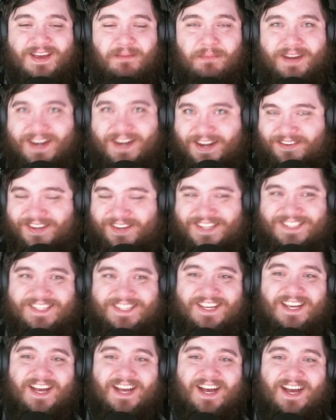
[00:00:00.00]
But anyways,
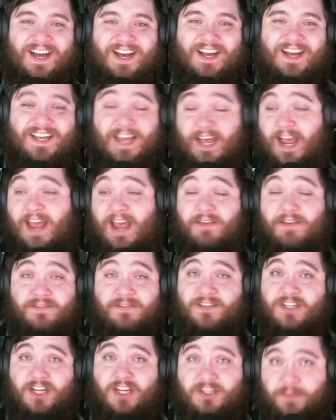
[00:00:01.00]
yeah, I haven't
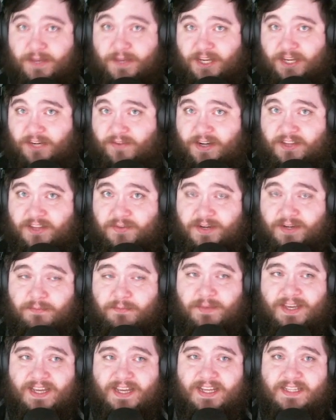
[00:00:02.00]
even touched my Gear Raid 3
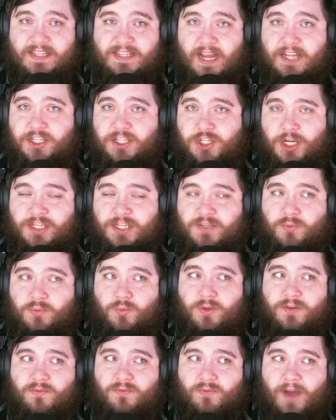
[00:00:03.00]
because I just
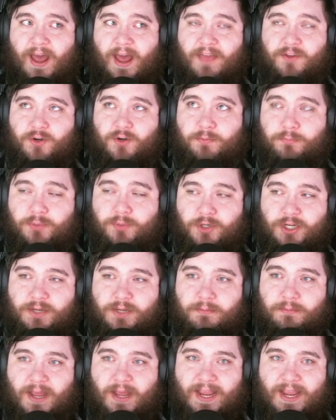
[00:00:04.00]
would rather
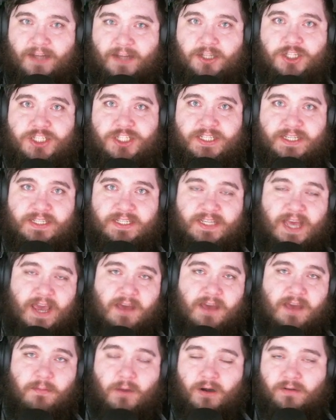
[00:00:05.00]
put my energy into
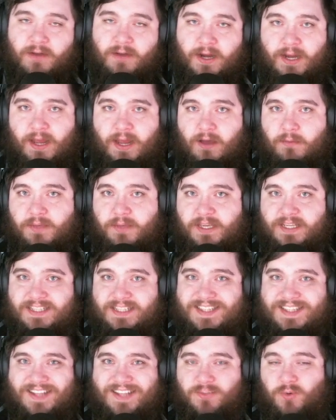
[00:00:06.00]
AMR right now,
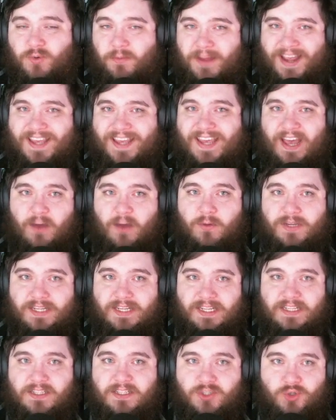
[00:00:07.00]
because that's where my account
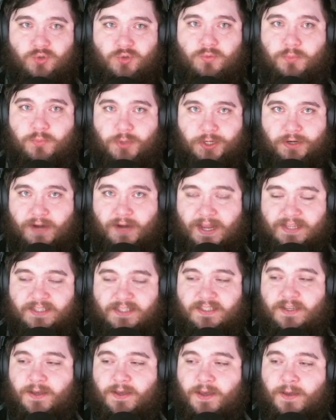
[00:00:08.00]
needs to
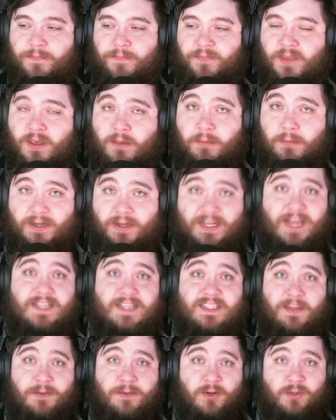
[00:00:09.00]
progress. But
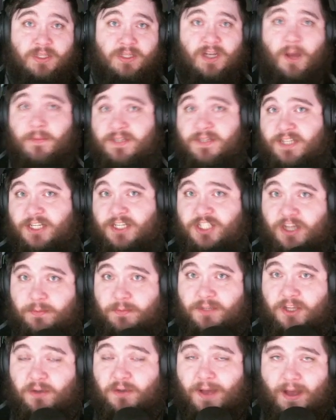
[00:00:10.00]
guys, let me know in the comment section down
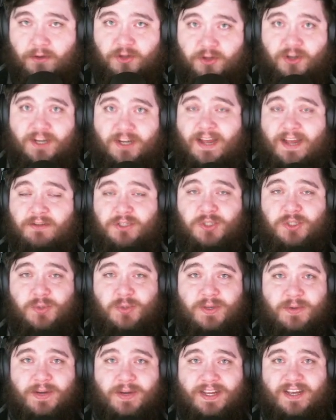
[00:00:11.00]
below how your account's
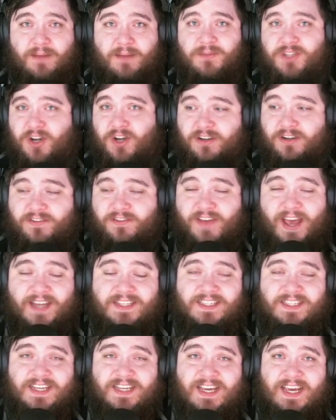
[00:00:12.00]
doing when it comes to artifacts.